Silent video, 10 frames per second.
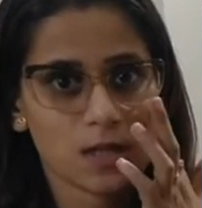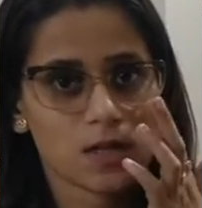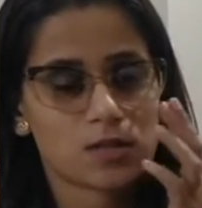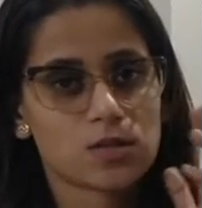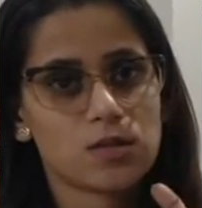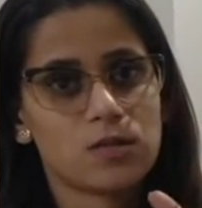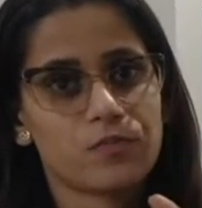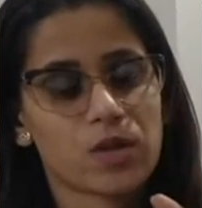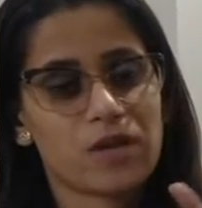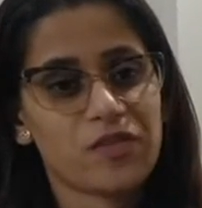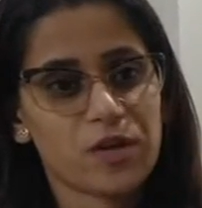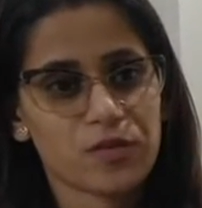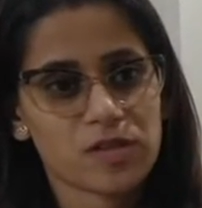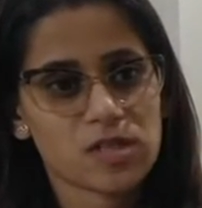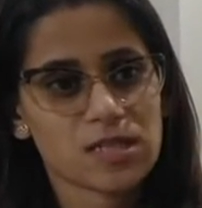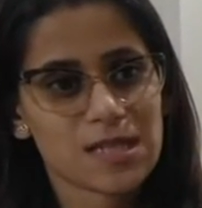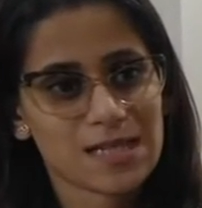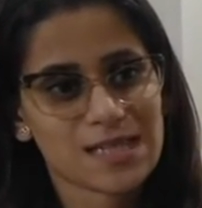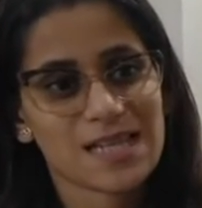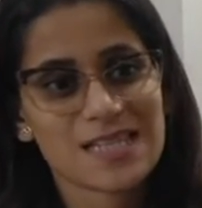So if a university is
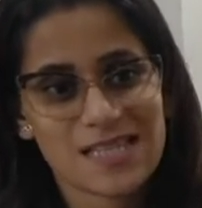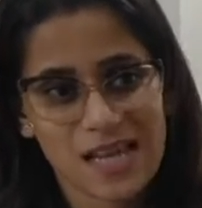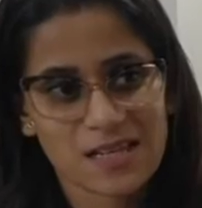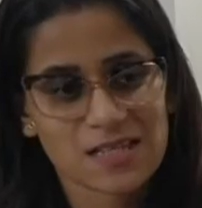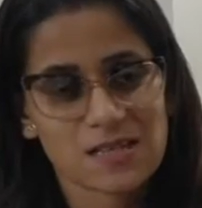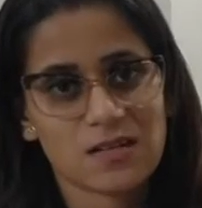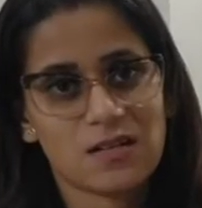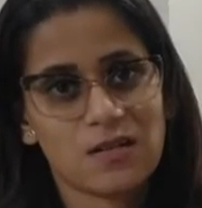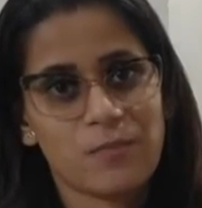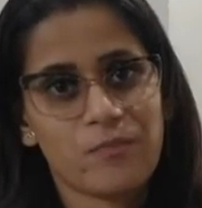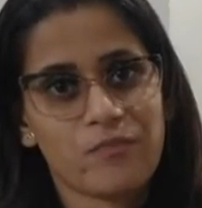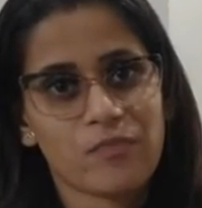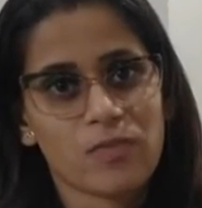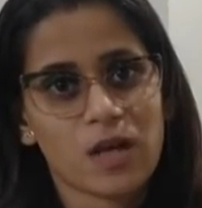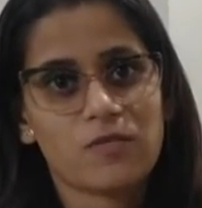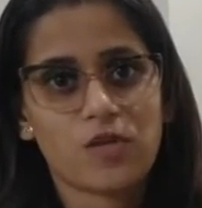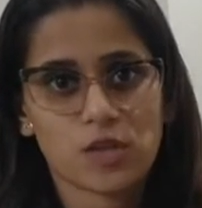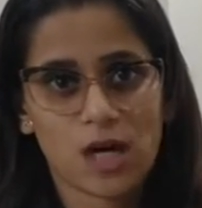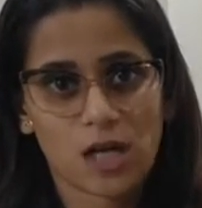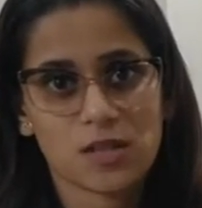asking 6 for
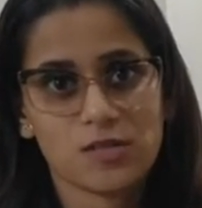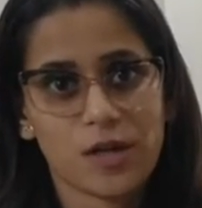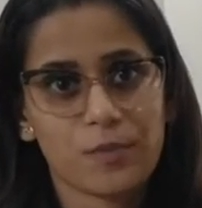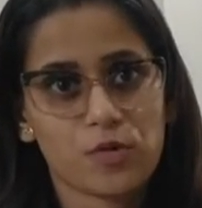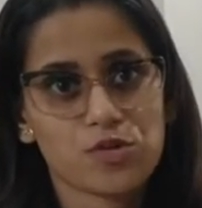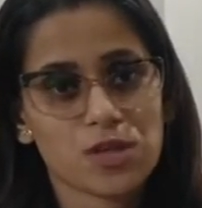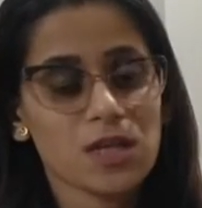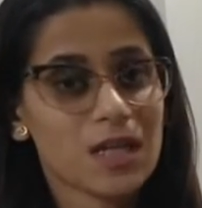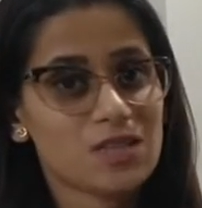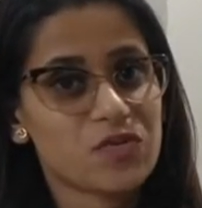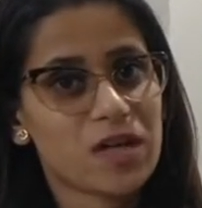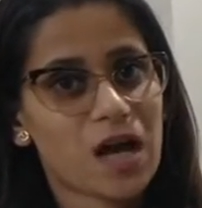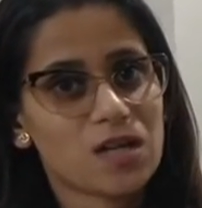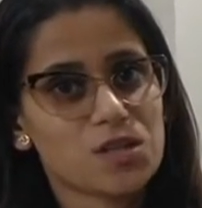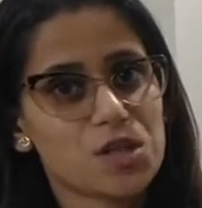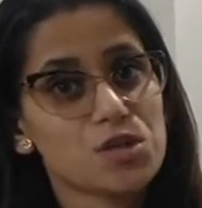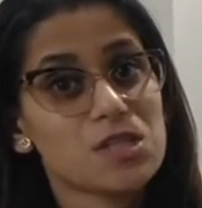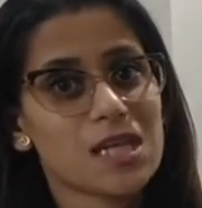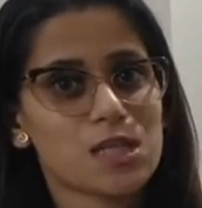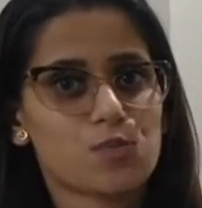the other 3 portion, it will ask you
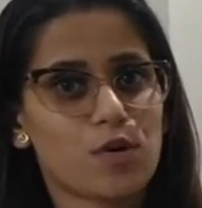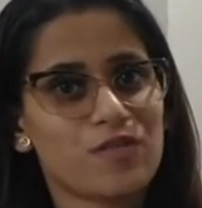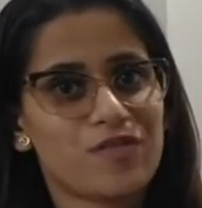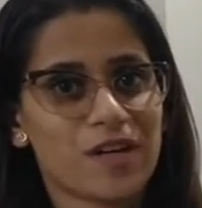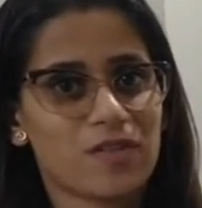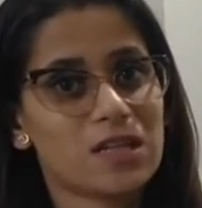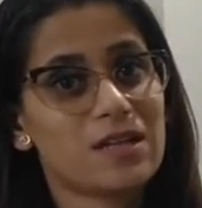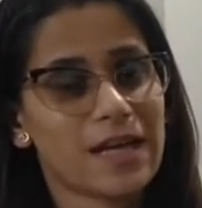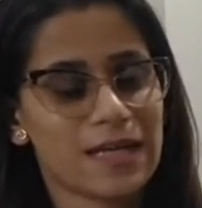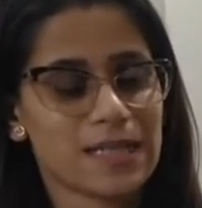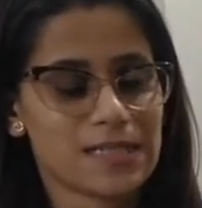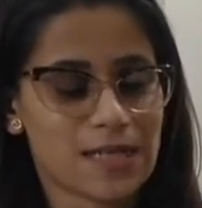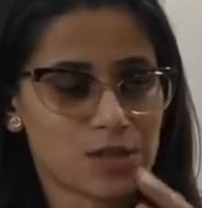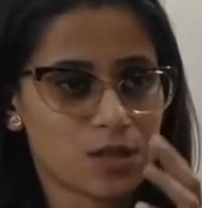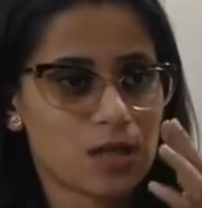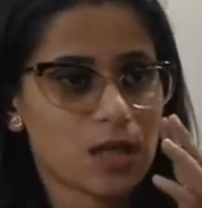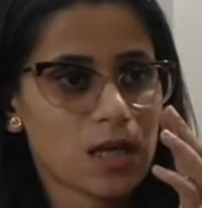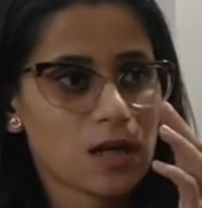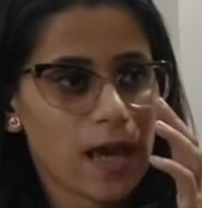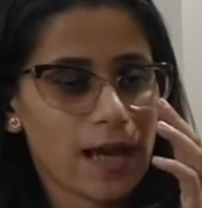6.5 in the writing section.
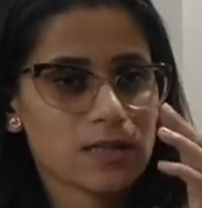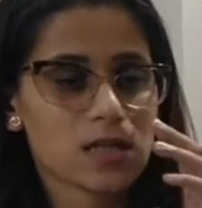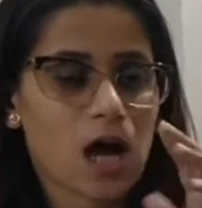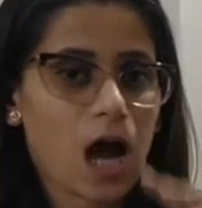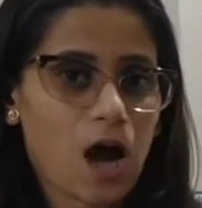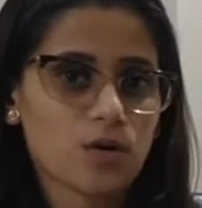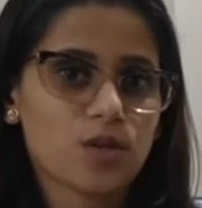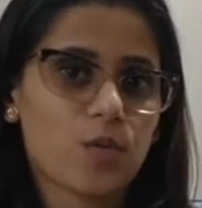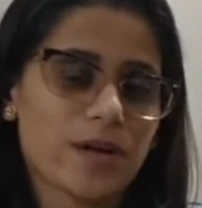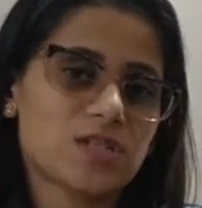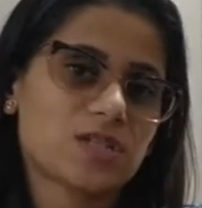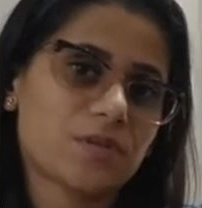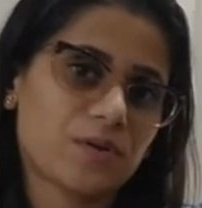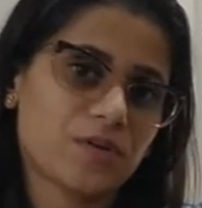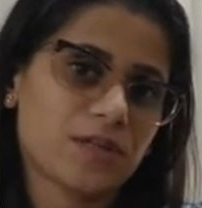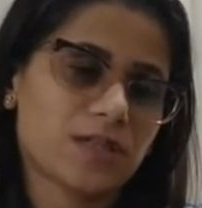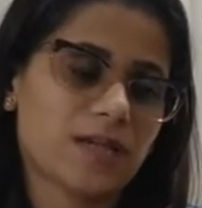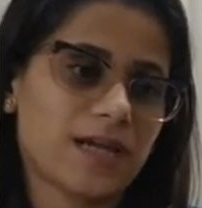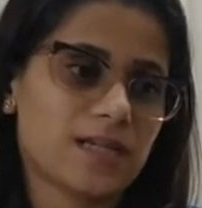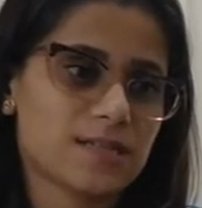And how the questions appear in the
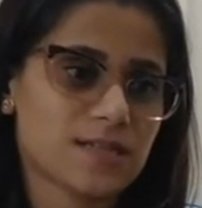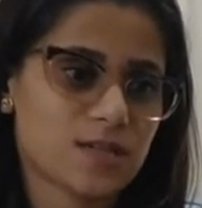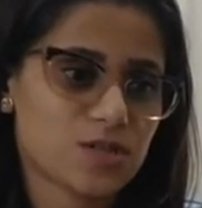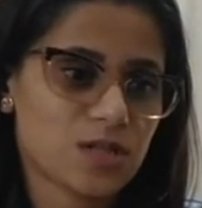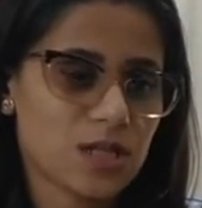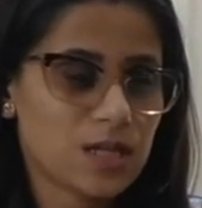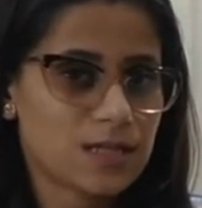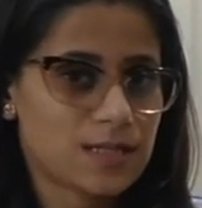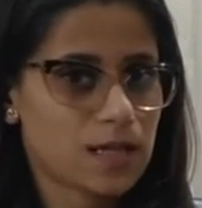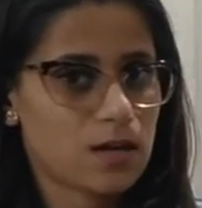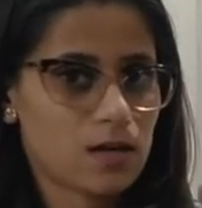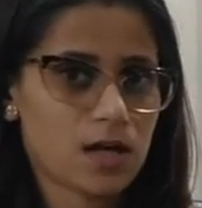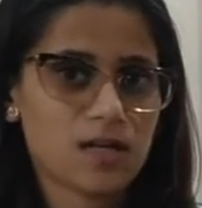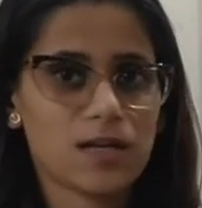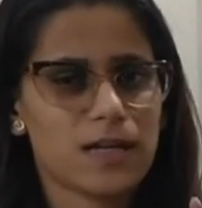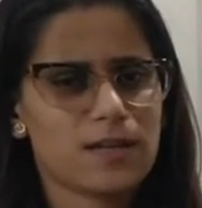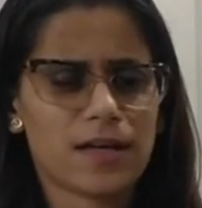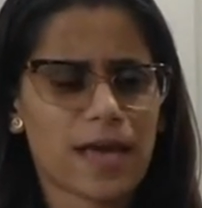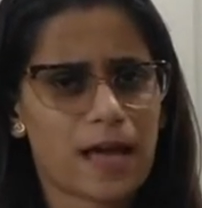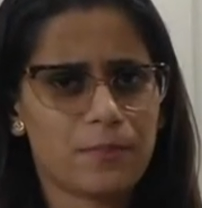writing section? There are, in the
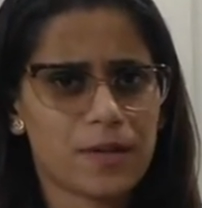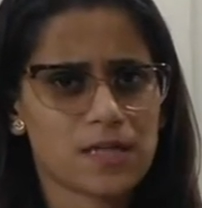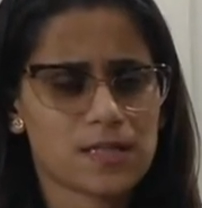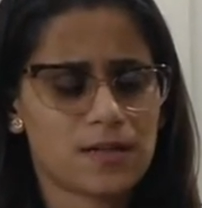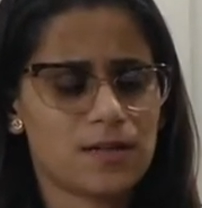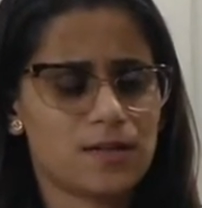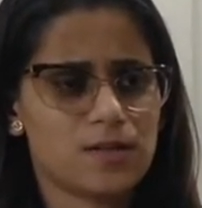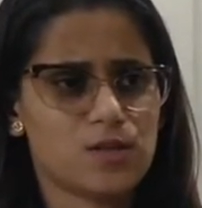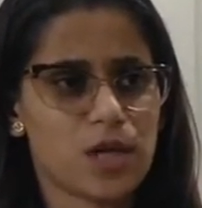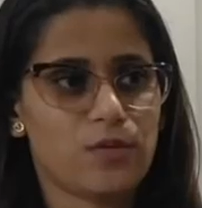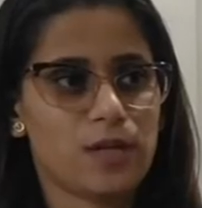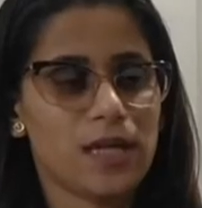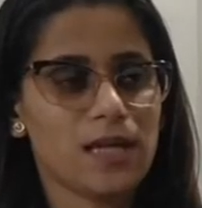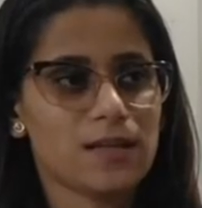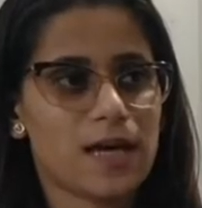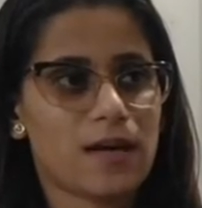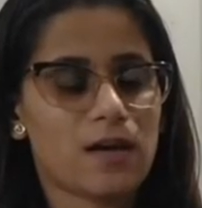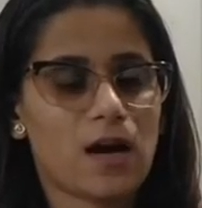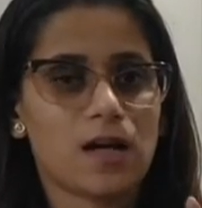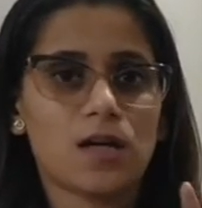academics generally, there
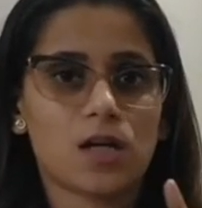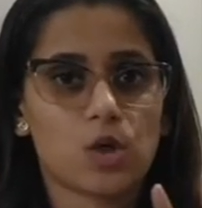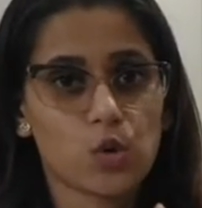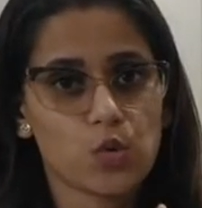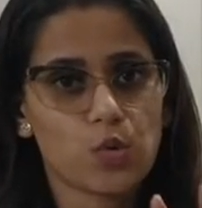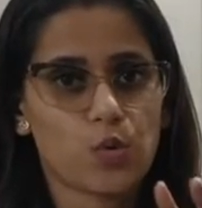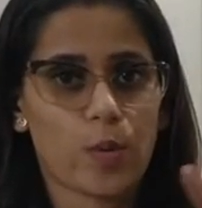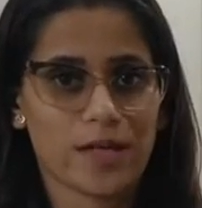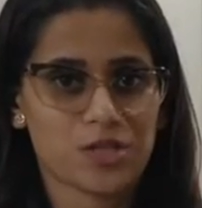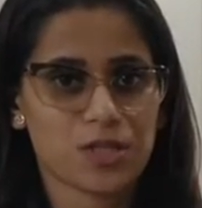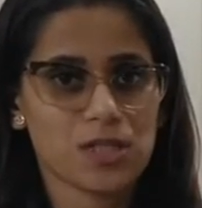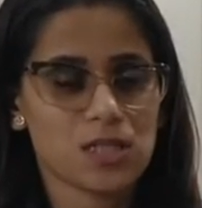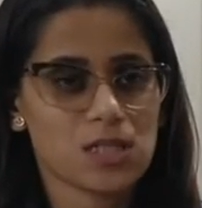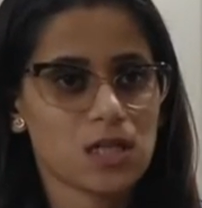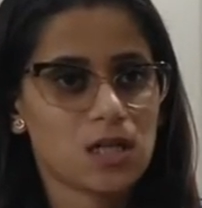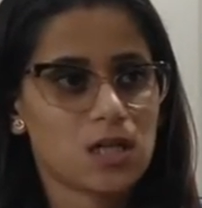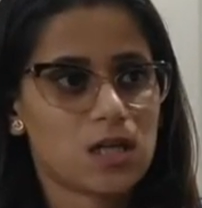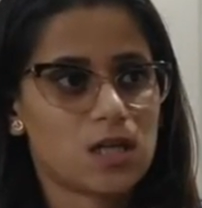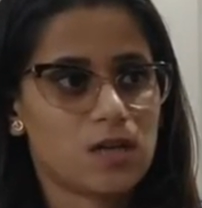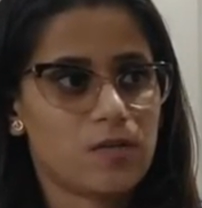are 2 questions
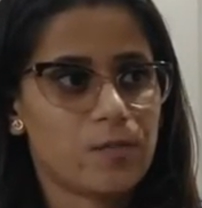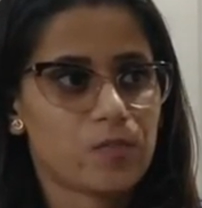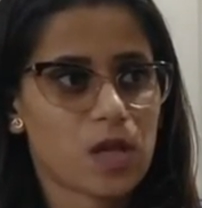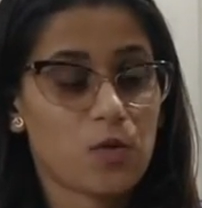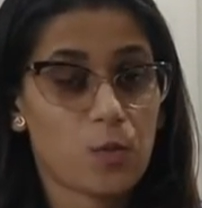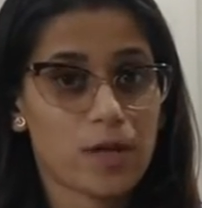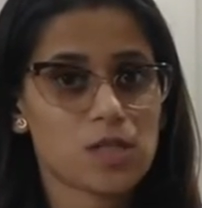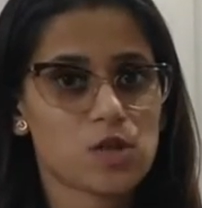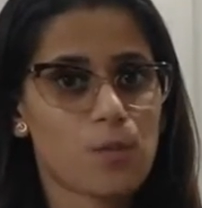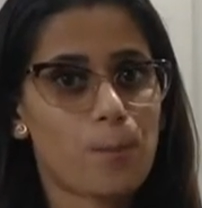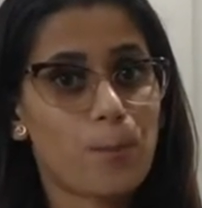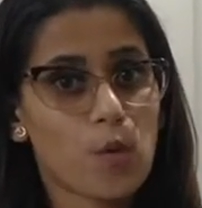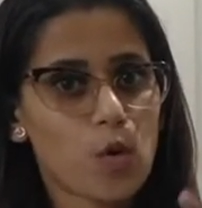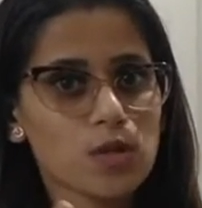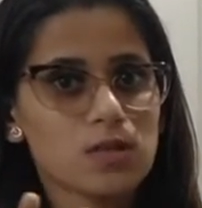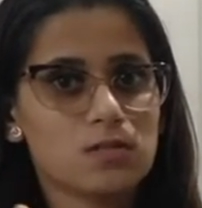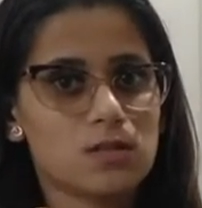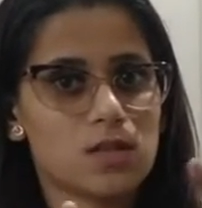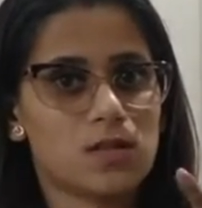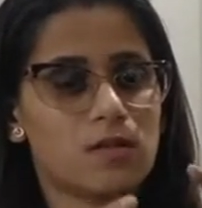in which both
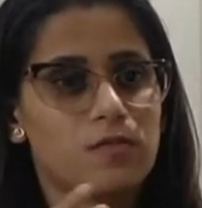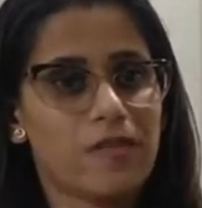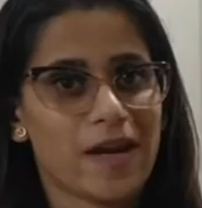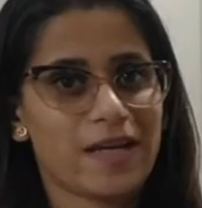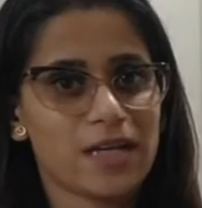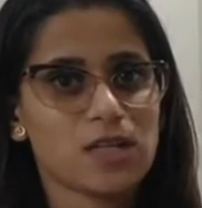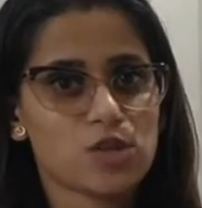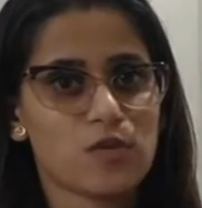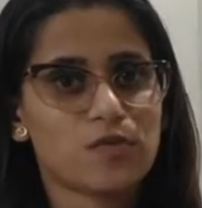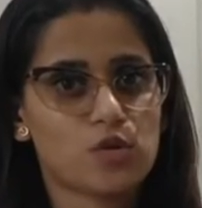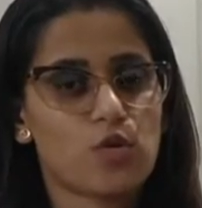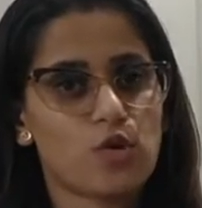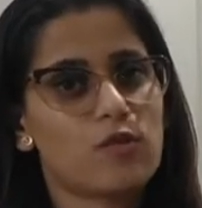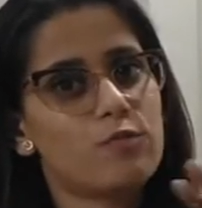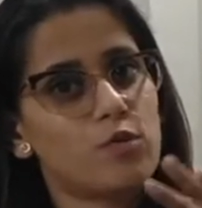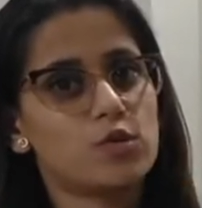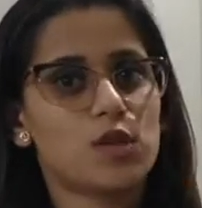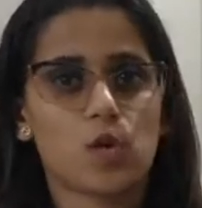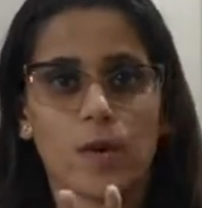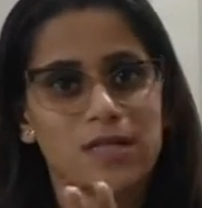the weightage of score of both the
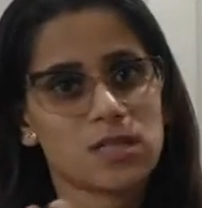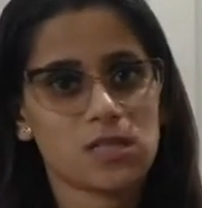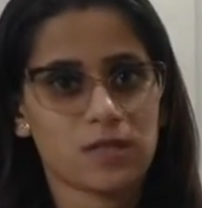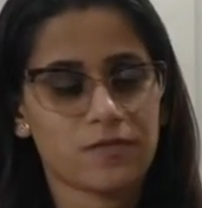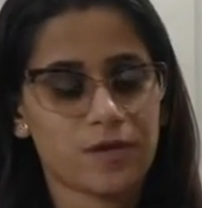questions differ.